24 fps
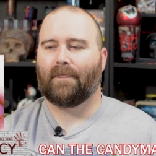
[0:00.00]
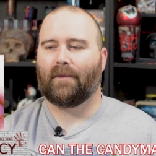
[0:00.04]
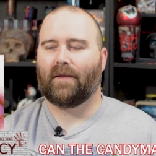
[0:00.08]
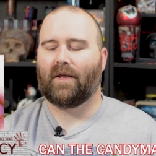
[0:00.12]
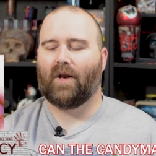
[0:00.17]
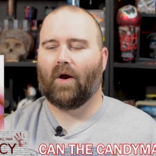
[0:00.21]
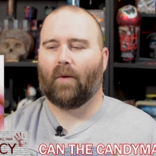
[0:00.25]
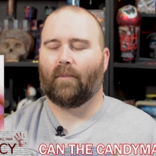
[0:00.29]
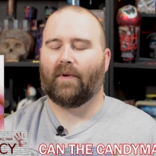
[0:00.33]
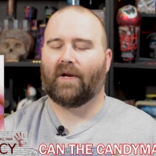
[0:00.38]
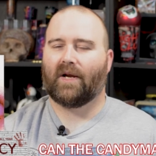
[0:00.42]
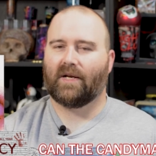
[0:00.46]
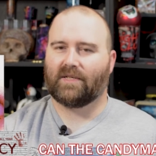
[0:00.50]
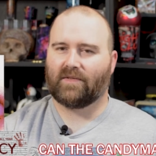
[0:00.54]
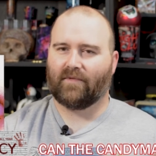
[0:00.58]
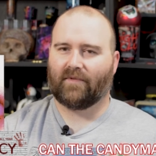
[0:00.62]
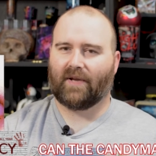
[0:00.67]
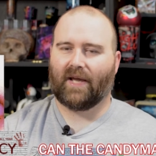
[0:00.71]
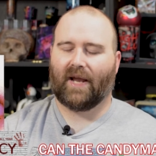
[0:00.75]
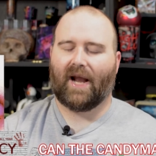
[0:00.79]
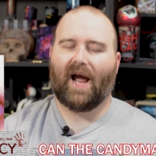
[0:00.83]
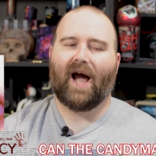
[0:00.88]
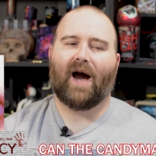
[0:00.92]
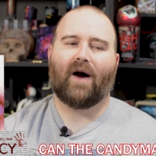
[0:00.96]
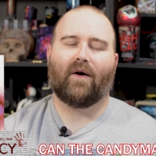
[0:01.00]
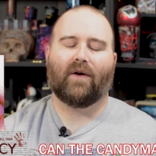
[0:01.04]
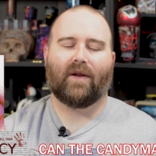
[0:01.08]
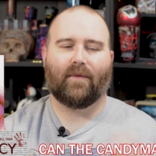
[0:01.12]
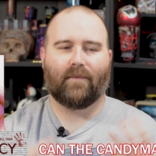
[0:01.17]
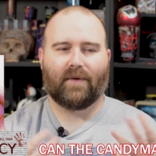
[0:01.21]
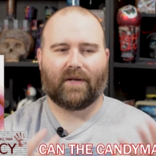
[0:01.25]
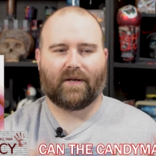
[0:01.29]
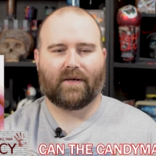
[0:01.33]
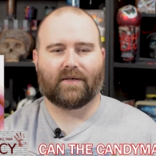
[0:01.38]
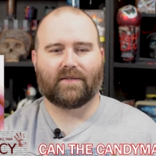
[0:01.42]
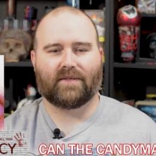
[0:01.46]
you know, because of Get Out
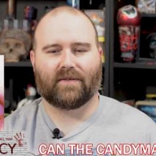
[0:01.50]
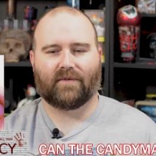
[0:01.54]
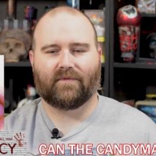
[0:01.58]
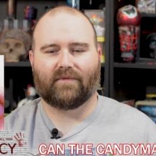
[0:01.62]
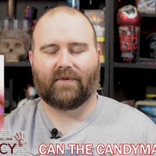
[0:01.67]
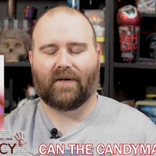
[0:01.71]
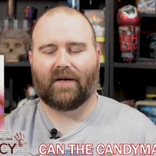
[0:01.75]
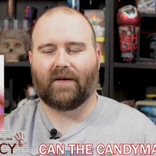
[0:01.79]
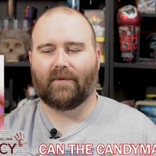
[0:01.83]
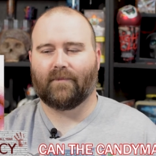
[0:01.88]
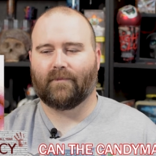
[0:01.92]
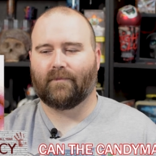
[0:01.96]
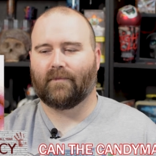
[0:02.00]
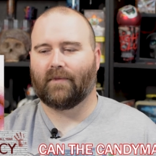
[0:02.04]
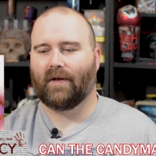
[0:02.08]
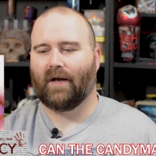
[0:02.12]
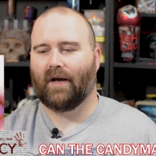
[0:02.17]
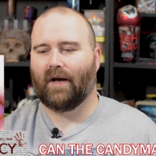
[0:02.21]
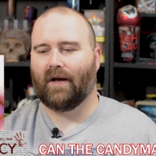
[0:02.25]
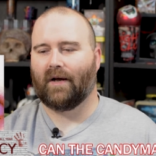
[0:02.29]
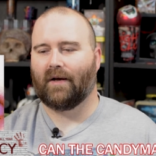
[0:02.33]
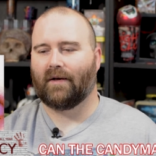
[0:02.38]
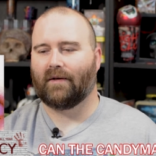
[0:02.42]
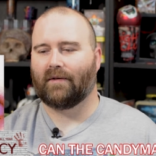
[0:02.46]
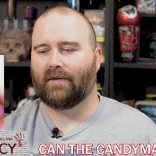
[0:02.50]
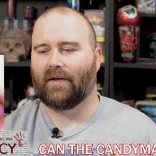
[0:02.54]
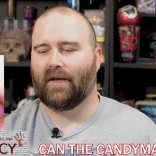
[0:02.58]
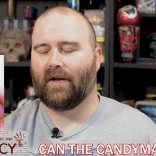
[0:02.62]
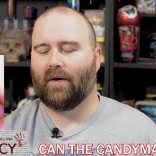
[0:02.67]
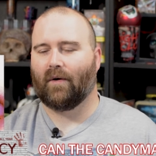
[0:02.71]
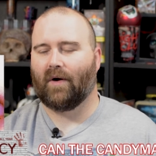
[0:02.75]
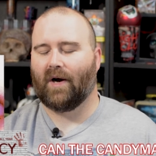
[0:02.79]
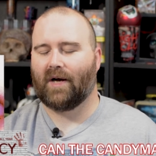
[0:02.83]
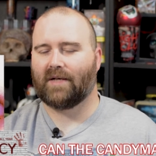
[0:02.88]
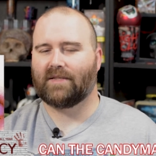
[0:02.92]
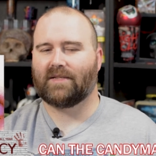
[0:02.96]
and because of you
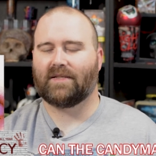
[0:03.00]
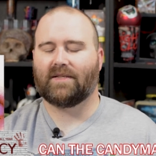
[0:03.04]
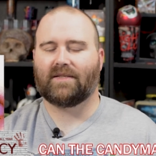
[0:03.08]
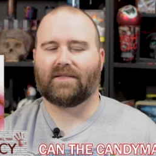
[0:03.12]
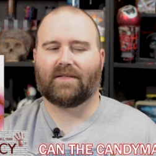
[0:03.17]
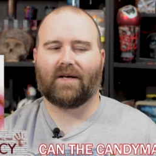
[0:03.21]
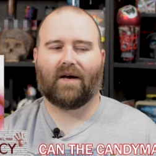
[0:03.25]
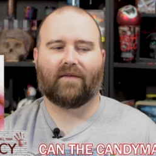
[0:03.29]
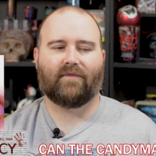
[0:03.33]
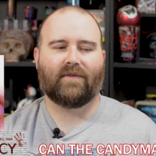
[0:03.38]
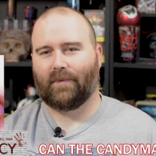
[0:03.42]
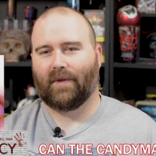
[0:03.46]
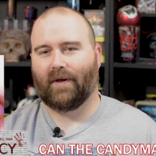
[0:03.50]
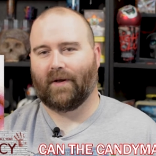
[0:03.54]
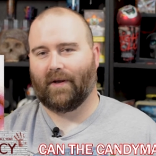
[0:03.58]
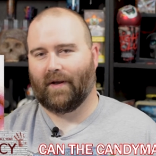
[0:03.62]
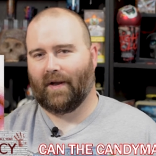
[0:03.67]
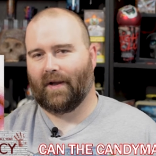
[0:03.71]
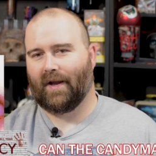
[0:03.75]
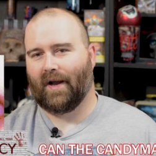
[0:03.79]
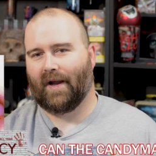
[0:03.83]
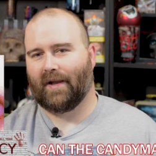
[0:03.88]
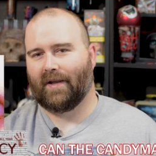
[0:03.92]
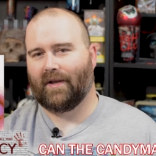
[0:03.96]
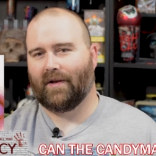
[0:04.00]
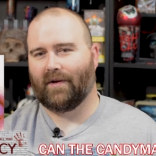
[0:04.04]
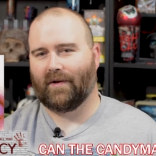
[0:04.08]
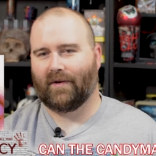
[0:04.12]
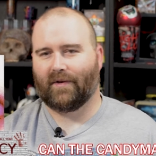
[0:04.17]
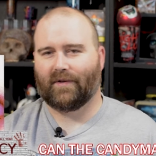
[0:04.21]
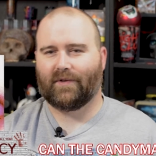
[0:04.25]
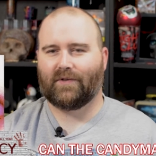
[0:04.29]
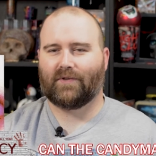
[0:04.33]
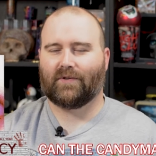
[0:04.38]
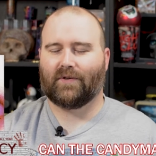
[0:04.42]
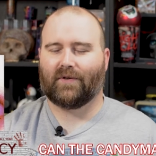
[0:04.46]
know, Us and stuff. You know,
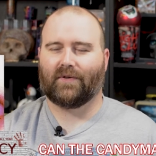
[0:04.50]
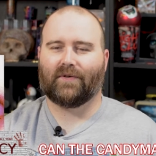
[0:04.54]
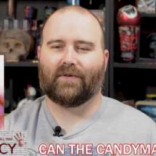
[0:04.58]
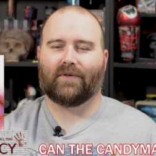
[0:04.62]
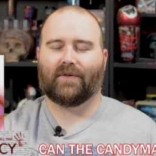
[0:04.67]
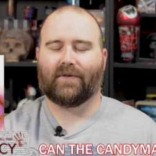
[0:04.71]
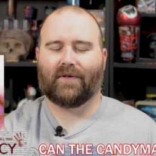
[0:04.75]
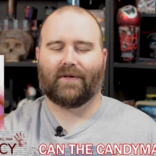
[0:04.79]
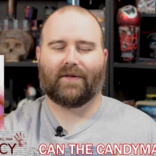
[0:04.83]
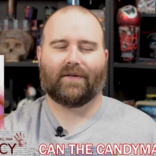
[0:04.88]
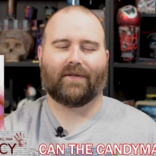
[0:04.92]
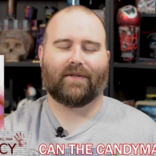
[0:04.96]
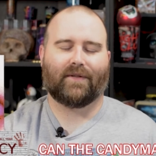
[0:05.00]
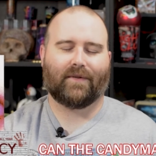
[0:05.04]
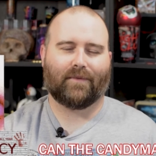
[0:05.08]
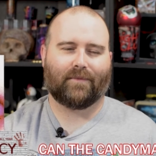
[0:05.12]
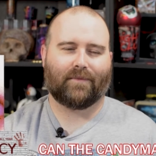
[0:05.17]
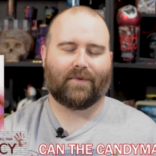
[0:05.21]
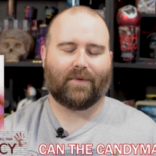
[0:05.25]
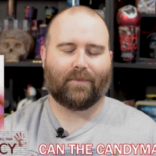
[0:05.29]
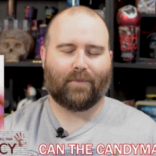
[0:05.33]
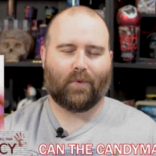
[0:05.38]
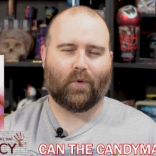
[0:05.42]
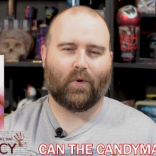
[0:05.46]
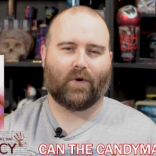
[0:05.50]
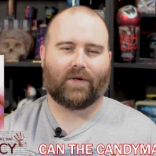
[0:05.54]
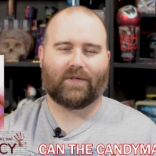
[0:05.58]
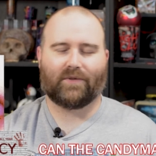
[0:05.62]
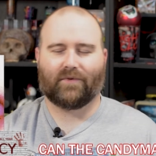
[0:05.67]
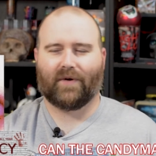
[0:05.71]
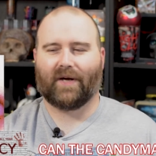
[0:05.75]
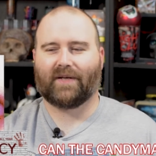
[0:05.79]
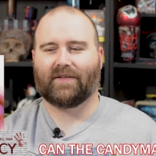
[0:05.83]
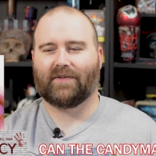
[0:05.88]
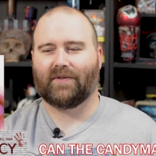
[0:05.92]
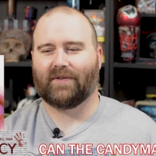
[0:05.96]
you shouldn't, the poor
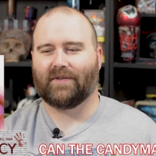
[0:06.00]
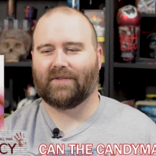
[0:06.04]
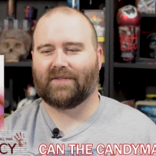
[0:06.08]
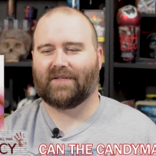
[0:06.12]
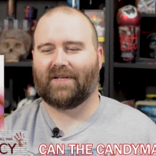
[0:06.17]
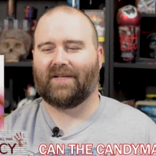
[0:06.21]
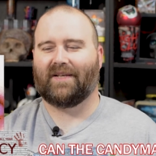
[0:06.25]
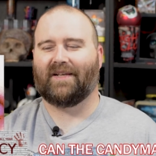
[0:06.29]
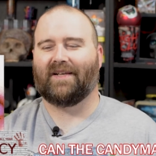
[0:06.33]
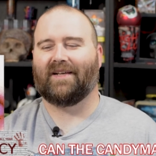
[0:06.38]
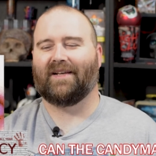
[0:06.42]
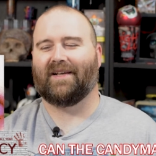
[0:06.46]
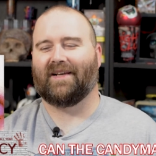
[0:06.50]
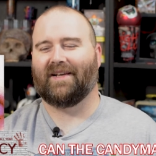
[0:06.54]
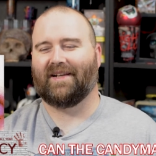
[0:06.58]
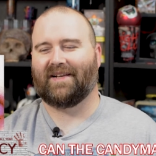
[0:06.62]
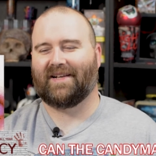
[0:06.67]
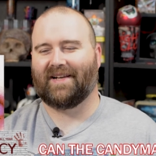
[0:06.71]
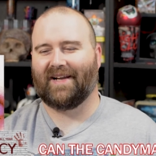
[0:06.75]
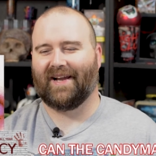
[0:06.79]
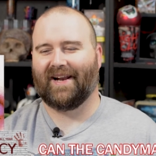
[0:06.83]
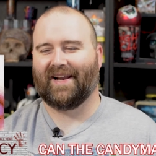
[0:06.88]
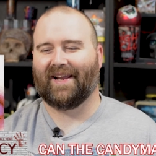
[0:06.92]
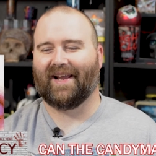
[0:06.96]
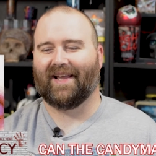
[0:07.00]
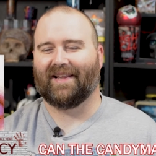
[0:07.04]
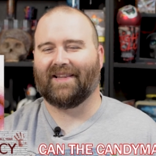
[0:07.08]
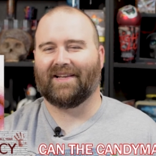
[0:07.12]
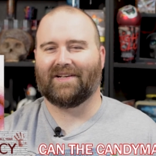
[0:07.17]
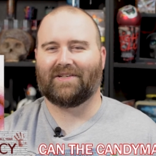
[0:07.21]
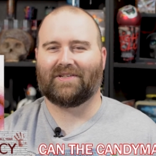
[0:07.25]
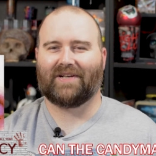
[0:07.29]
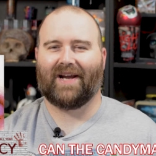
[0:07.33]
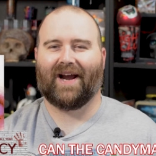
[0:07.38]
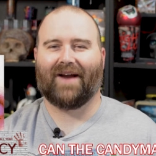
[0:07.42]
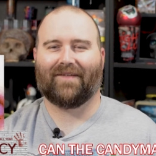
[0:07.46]
directors kind of getting
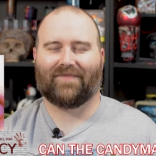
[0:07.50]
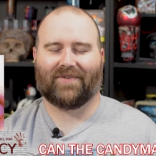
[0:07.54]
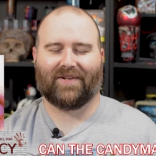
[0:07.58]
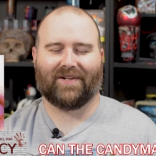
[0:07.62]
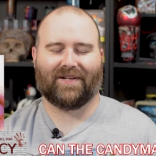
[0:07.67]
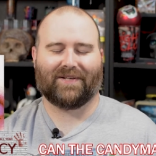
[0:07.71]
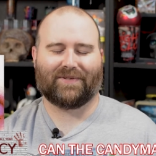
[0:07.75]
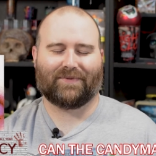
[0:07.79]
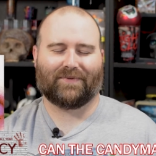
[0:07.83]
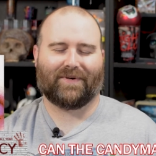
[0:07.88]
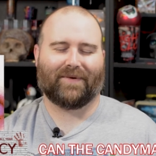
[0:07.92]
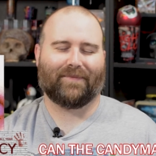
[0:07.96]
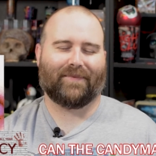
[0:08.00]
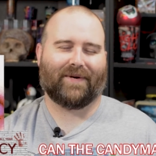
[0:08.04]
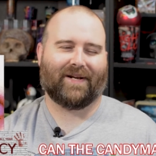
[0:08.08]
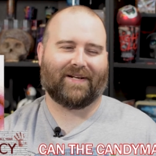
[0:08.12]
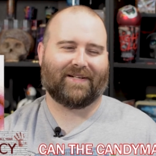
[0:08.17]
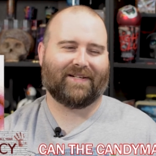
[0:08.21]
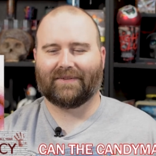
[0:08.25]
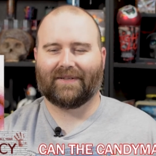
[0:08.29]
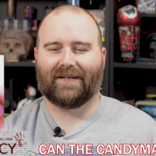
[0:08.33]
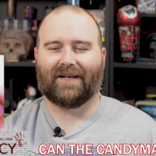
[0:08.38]
the shaft on this one. But